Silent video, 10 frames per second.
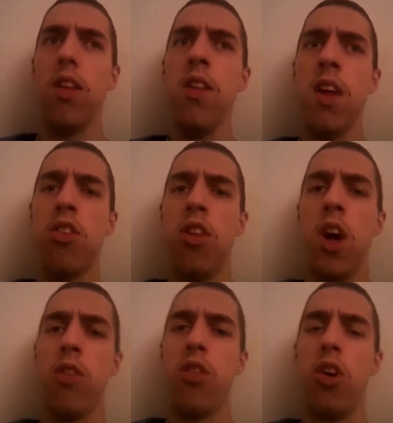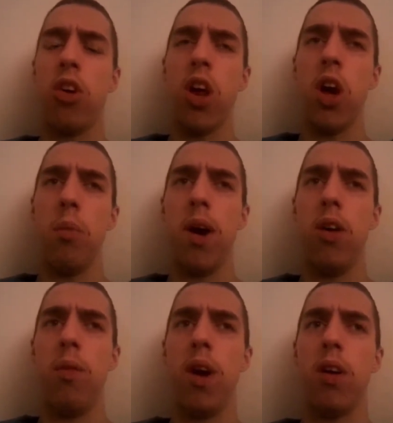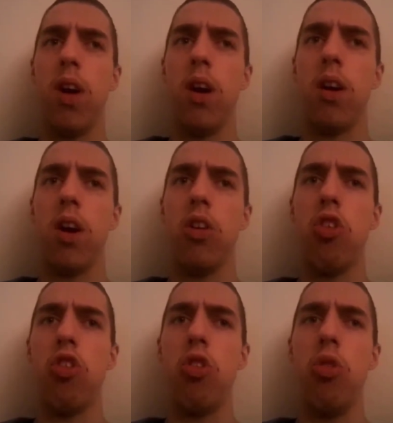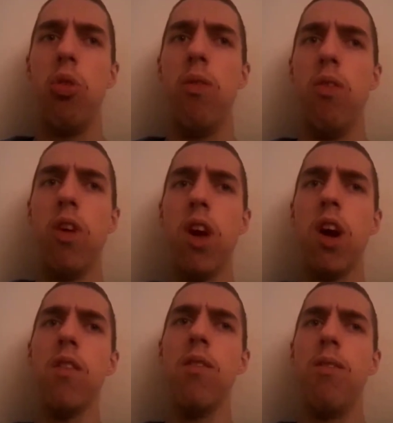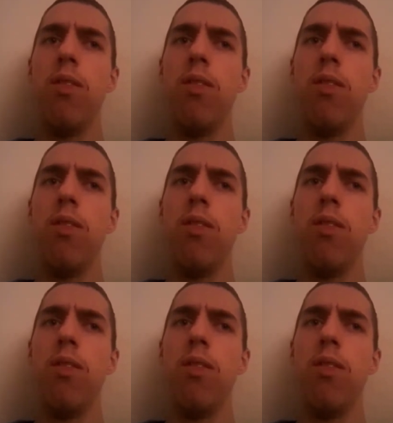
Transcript: think that's enough talking about my creator contest too. Yeah.